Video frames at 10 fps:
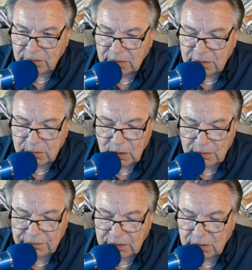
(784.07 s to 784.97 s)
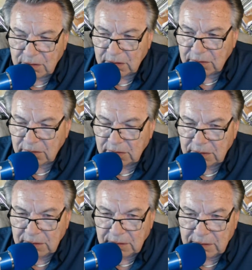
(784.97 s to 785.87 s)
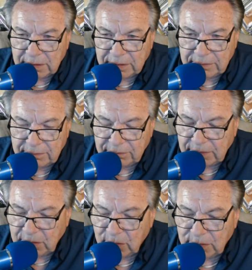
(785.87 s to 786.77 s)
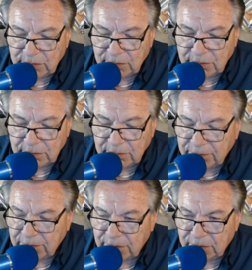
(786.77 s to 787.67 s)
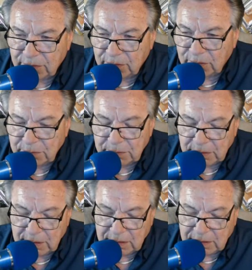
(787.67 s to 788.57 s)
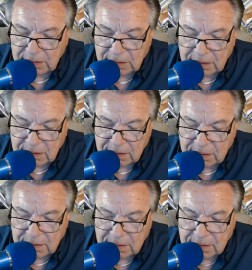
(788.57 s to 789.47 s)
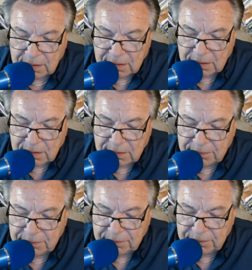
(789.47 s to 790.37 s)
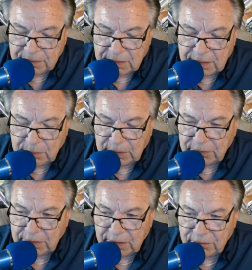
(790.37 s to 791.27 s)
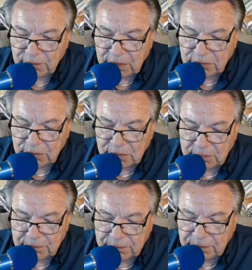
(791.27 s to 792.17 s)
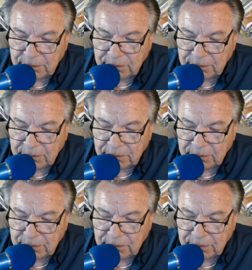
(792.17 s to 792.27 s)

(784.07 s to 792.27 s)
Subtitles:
took them off the car, and they went through them, and to keep everything fresh on them,